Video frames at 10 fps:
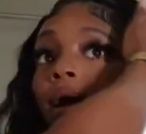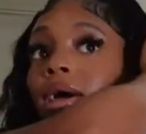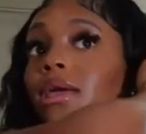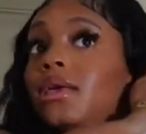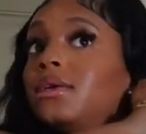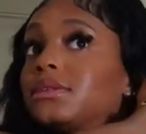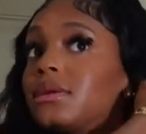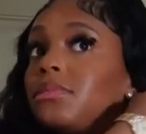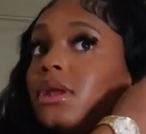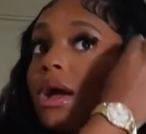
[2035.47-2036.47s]
gotta eat
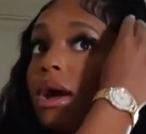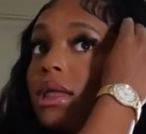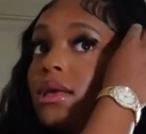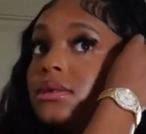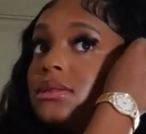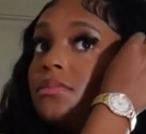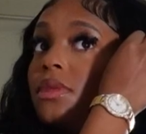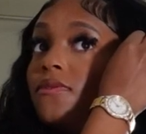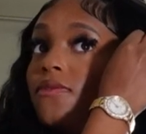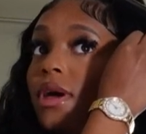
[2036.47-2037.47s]
something. I gotta eat
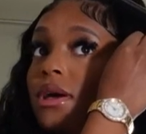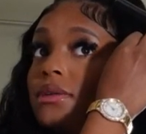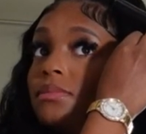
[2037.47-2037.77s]
something fast.